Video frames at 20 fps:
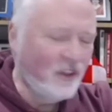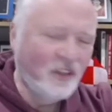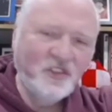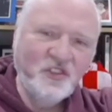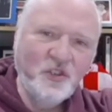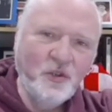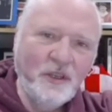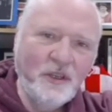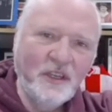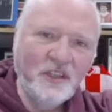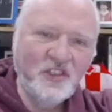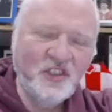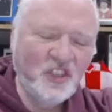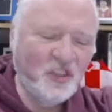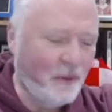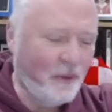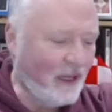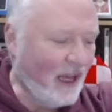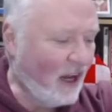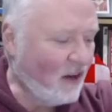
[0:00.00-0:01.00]
the 2 years
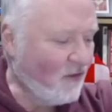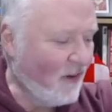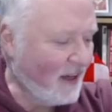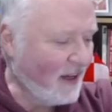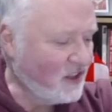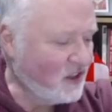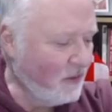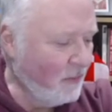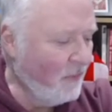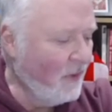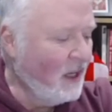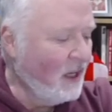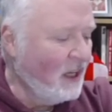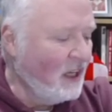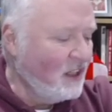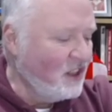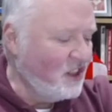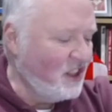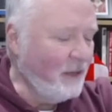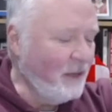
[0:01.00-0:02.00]
she's been at Wrexham,
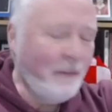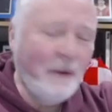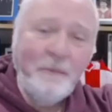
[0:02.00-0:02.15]
she'd